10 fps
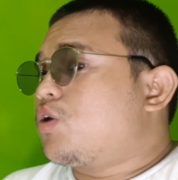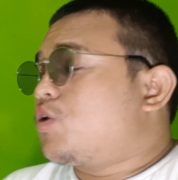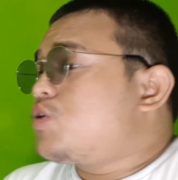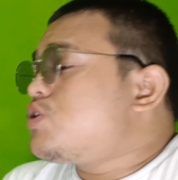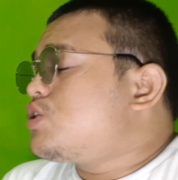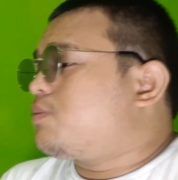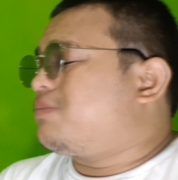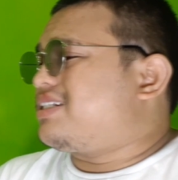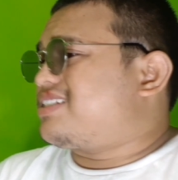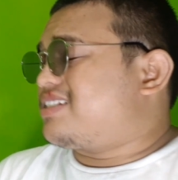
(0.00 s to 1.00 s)
Could you
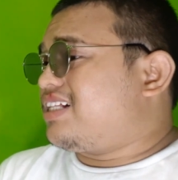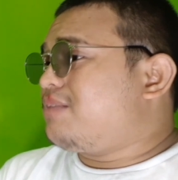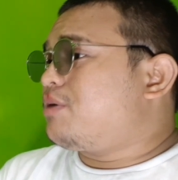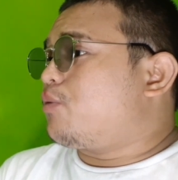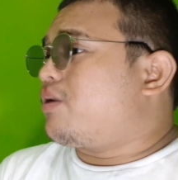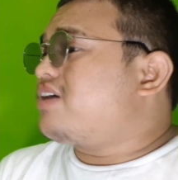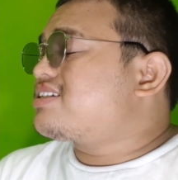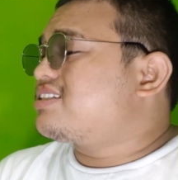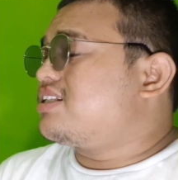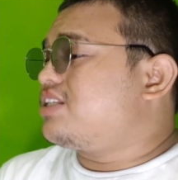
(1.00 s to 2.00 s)
please tell me where is
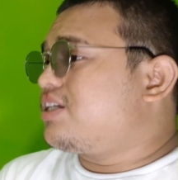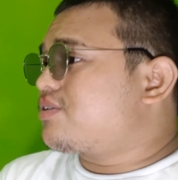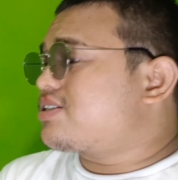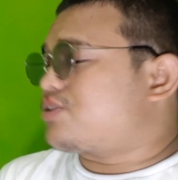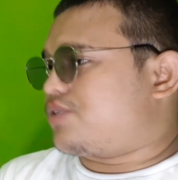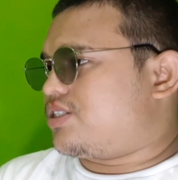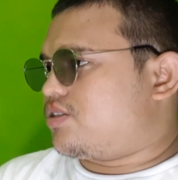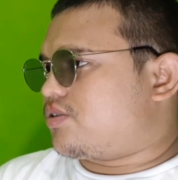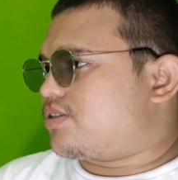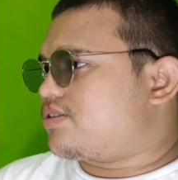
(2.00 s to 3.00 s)
the nearest
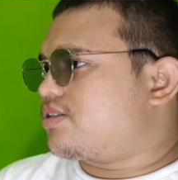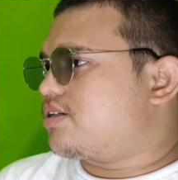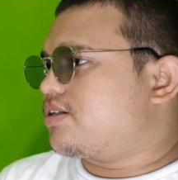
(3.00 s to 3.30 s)
restaurant?